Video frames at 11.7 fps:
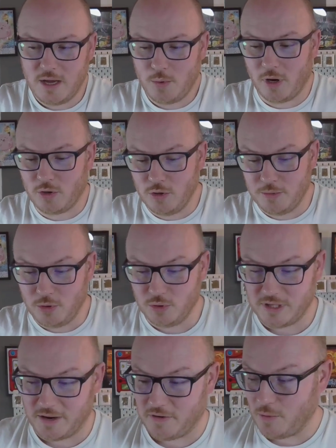We've got group
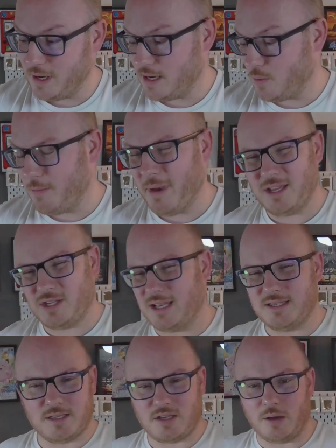calls every week. We may
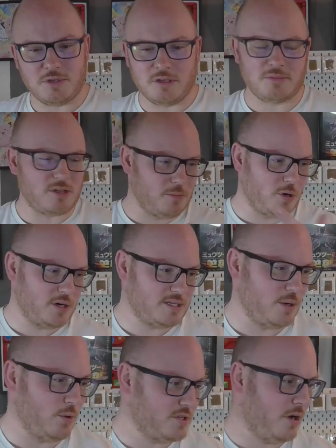change the times of them, so I'm not going to
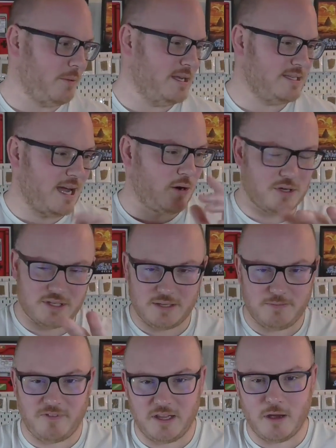say what time it is now because this
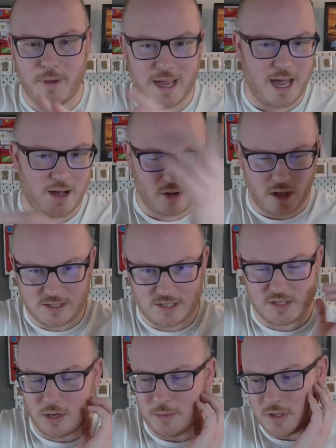video may outlast the
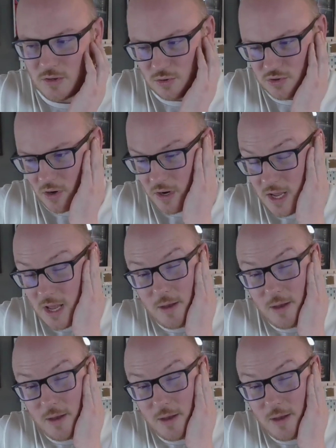time that the calls are on,